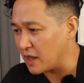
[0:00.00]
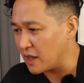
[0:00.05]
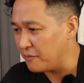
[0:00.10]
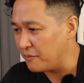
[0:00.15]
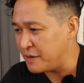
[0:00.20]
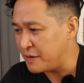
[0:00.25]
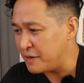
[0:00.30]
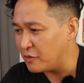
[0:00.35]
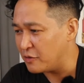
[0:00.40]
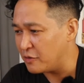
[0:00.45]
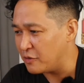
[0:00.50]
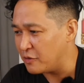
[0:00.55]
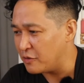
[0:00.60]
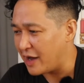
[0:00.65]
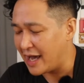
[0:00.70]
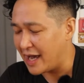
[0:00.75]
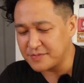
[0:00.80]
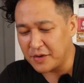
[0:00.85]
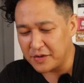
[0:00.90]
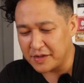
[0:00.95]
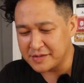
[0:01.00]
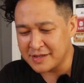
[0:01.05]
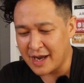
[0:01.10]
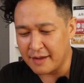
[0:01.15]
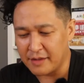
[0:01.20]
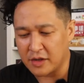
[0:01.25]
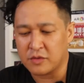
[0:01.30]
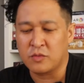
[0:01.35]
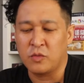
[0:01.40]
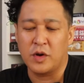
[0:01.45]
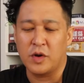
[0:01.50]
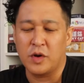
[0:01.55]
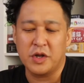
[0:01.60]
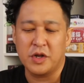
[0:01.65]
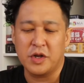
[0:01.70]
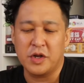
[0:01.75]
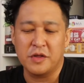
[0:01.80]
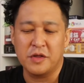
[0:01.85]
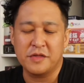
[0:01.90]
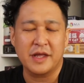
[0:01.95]
People ask me all the time, like, what do you
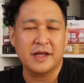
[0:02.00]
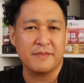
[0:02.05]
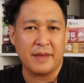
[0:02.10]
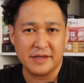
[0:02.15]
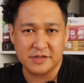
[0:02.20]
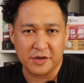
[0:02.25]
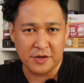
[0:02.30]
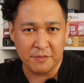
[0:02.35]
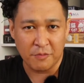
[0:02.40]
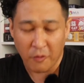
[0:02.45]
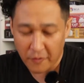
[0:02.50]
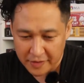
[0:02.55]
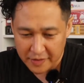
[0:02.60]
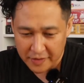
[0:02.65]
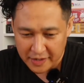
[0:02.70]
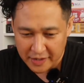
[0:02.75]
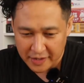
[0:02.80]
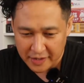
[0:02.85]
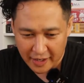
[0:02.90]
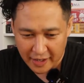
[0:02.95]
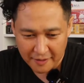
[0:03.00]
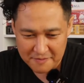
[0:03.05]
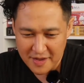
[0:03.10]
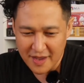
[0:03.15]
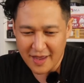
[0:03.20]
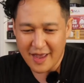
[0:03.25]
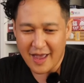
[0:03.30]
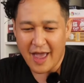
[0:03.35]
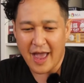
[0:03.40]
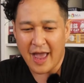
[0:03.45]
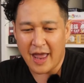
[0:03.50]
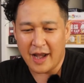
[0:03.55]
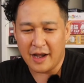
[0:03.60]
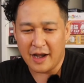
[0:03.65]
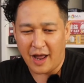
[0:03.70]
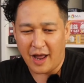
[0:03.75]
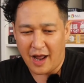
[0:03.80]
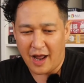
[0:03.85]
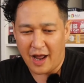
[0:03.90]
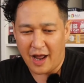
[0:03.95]
think it makes a good board game? And
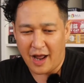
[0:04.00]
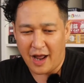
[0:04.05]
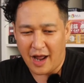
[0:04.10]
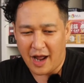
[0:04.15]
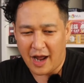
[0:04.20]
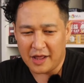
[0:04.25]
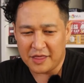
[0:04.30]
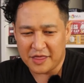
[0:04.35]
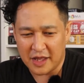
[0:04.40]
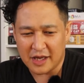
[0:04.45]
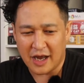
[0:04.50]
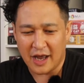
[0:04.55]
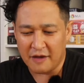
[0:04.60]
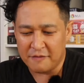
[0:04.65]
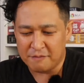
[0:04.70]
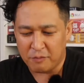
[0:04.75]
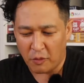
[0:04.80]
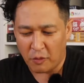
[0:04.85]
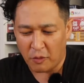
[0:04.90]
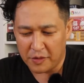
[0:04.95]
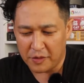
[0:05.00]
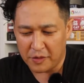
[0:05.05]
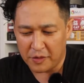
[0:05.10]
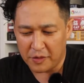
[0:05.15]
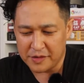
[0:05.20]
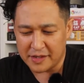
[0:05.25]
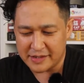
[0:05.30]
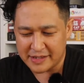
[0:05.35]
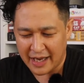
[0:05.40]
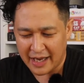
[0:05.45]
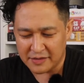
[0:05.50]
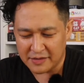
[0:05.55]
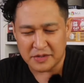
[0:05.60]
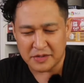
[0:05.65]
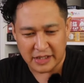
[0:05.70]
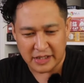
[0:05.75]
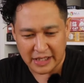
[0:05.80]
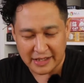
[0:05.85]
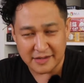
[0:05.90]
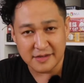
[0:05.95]
I think I have boiled it down to
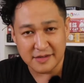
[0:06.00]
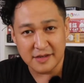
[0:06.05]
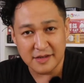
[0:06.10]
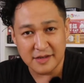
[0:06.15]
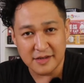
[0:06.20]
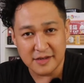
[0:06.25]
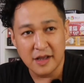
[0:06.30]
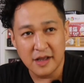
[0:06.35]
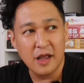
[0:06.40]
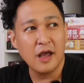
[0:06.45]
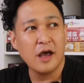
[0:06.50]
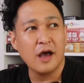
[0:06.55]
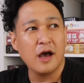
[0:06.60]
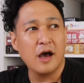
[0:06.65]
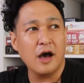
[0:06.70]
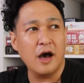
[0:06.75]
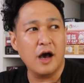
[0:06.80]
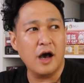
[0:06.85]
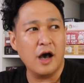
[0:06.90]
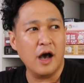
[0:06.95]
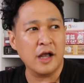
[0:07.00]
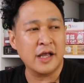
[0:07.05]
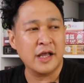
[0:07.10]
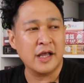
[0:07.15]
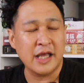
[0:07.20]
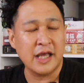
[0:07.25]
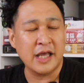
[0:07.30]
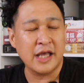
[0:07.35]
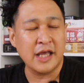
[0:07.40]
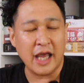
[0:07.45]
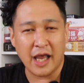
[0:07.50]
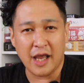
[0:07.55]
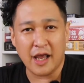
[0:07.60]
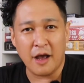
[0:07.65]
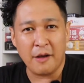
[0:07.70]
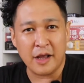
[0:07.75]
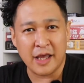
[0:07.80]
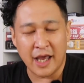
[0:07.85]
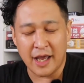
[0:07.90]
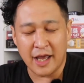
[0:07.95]
this. A
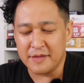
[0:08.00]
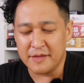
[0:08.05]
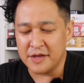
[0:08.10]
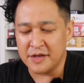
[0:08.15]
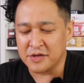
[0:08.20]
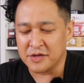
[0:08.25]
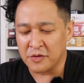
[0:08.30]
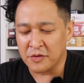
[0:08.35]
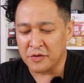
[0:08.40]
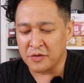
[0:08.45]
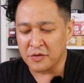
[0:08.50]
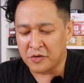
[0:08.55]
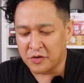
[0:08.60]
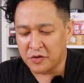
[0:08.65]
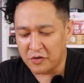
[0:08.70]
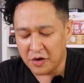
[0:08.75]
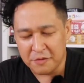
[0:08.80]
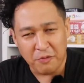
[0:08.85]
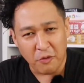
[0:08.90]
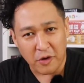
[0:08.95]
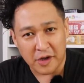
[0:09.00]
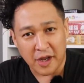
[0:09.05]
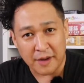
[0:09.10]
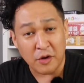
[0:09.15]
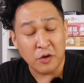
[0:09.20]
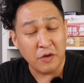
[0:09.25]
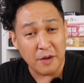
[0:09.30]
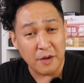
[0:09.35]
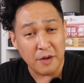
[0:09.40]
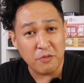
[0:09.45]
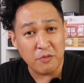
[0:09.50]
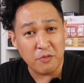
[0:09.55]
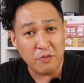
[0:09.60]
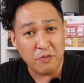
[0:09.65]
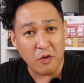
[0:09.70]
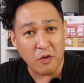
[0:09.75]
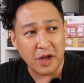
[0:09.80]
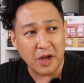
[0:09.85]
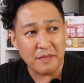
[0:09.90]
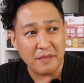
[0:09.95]
game is a good board game, a great
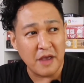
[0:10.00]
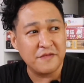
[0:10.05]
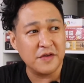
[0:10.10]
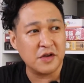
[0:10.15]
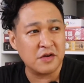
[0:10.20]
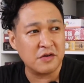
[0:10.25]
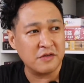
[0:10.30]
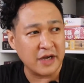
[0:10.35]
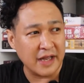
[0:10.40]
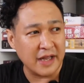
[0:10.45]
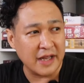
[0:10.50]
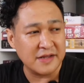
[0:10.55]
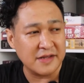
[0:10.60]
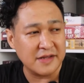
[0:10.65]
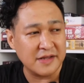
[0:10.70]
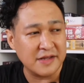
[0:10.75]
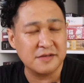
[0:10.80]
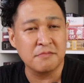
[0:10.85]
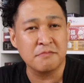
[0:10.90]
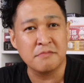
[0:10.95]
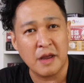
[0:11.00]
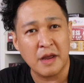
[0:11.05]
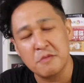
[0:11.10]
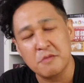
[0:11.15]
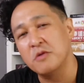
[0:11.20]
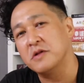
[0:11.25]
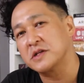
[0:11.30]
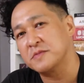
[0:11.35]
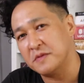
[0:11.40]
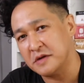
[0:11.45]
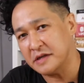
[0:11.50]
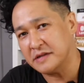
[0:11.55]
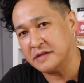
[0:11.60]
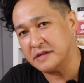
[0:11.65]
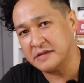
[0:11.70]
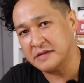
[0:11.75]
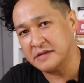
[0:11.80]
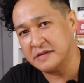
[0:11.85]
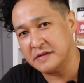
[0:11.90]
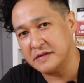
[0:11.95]
board game, if it creates memorable
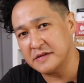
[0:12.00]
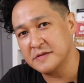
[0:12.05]
experiences.